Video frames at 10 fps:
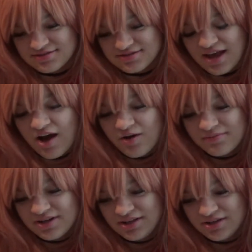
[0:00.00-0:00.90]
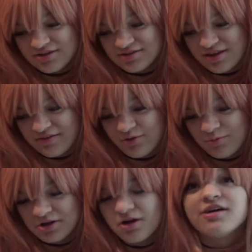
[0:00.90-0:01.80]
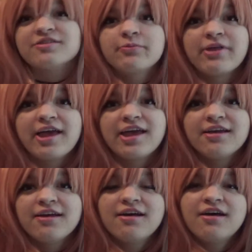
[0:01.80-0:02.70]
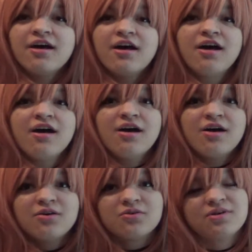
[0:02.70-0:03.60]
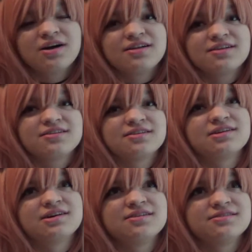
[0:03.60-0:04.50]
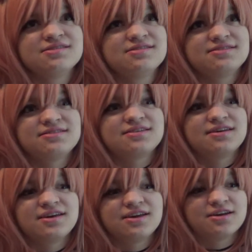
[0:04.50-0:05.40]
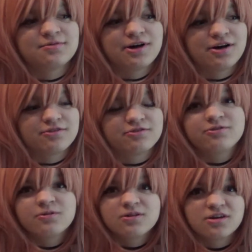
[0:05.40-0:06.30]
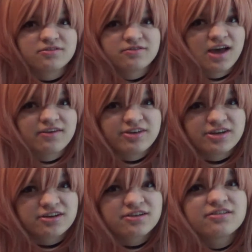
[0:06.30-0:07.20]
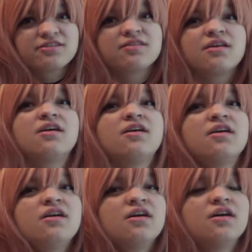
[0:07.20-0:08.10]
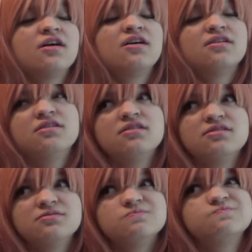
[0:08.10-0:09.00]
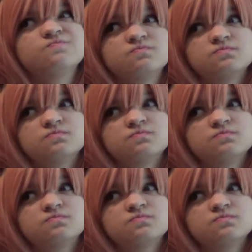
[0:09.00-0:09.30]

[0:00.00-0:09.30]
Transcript: how many years have you been cosplaying? Well, I would say about 4 or 5 years. I